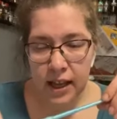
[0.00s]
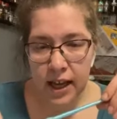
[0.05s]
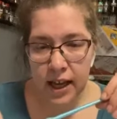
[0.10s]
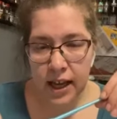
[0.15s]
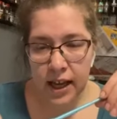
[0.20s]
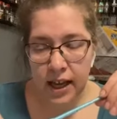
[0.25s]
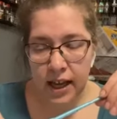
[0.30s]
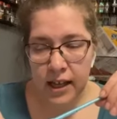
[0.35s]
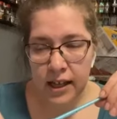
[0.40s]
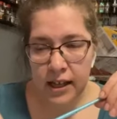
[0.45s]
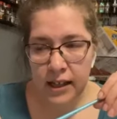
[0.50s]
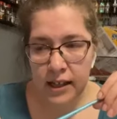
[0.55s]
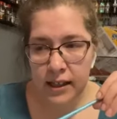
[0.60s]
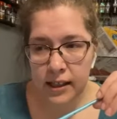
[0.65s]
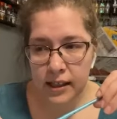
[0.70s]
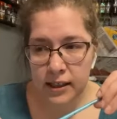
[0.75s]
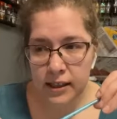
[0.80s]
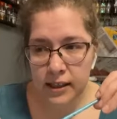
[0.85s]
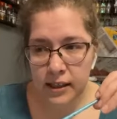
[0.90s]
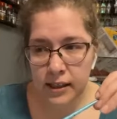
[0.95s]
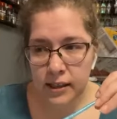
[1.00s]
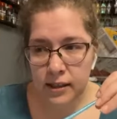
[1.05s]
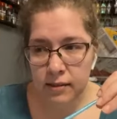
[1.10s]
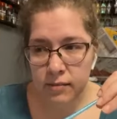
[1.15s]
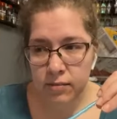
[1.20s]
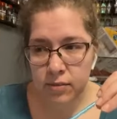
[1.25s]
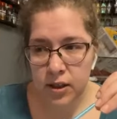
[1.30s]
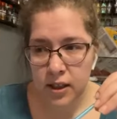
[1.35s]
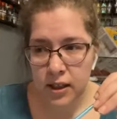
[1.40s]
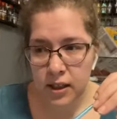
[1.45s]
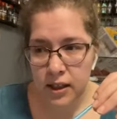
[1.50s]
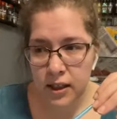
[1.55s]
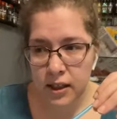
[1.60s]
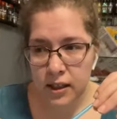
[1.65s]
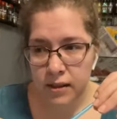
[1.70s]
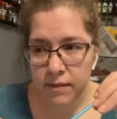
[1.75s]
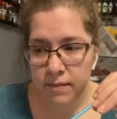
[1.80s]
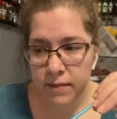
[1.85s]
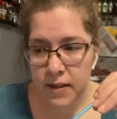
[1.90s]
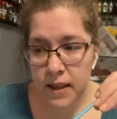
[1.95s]
I'm trying to
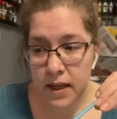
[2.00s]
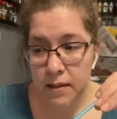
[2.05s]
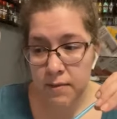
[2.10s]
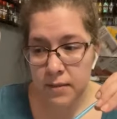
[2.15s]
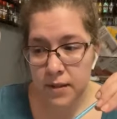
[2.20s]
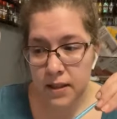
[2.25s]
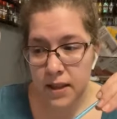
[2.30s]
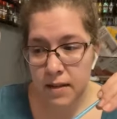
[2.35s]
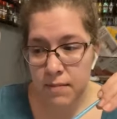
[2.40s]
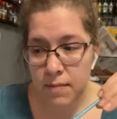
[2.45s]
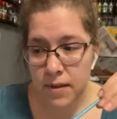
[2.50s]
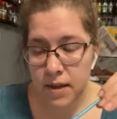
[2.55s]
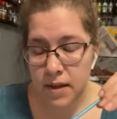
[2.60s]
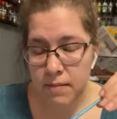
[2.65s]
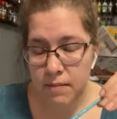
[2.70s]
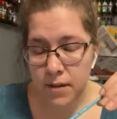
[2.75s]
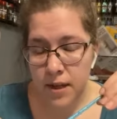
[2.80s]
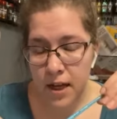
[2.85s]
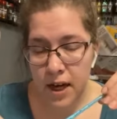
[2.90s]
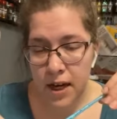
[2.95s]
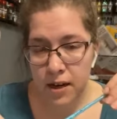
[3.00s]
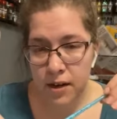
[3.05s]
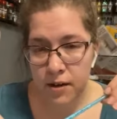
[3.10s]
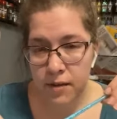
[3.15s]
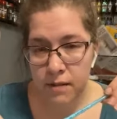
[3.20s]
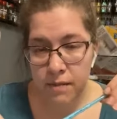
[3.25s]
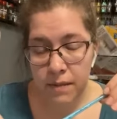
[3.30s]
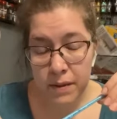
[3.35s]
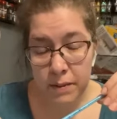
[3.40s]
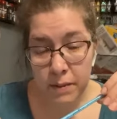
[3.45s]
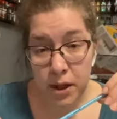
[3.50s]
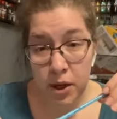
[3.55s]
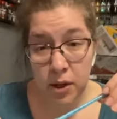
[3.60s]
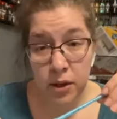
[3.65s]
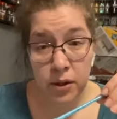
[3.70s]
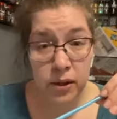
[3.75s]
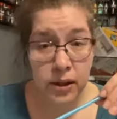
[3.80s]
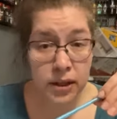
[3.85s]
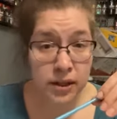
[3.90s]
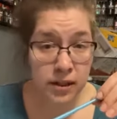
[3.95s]
think. Yeah, I'm sleepy, I'm tired, I'm
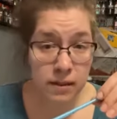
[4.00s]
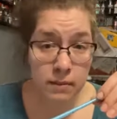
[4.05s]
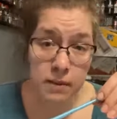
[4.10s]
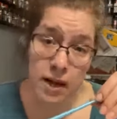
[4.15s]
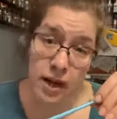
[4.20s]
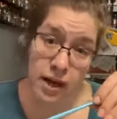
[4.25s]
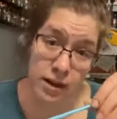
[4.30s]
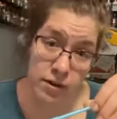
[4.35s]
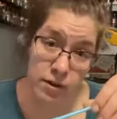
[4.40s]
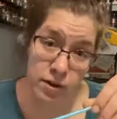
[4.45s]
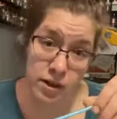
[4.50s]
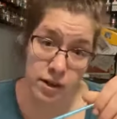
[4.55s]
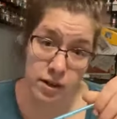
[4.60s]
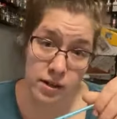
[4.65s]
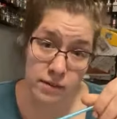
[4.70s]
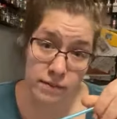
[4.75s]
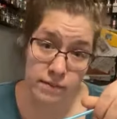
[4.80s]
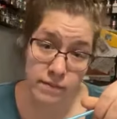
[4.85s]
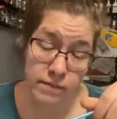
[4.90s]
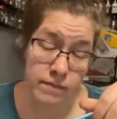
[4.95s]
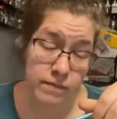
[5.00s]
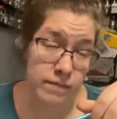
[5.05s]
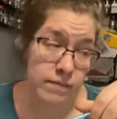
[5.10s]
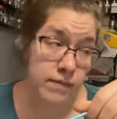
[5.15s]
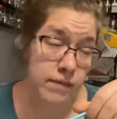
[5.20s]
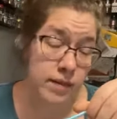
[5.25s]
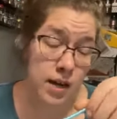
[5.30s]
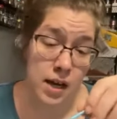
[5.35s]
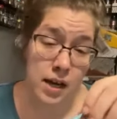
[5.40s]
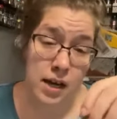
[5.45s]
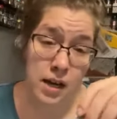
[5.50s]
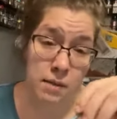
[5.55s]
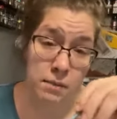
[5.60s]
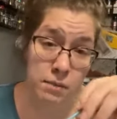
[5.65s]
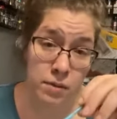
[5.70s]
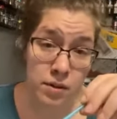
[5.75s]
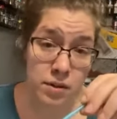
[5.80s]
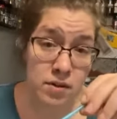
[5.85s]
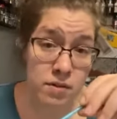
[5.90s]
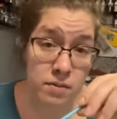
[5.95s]
hungry, I'm hangry. I got a
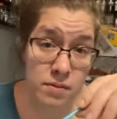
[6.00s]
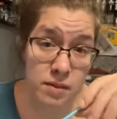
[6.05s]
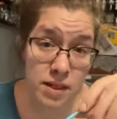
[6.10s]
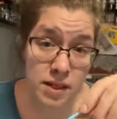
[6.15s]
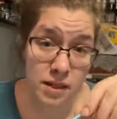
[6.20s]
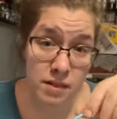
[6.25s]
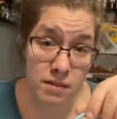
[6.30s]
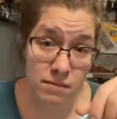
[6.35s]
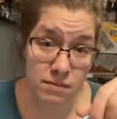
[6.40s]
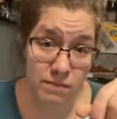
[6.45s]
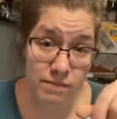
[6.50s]
book to read.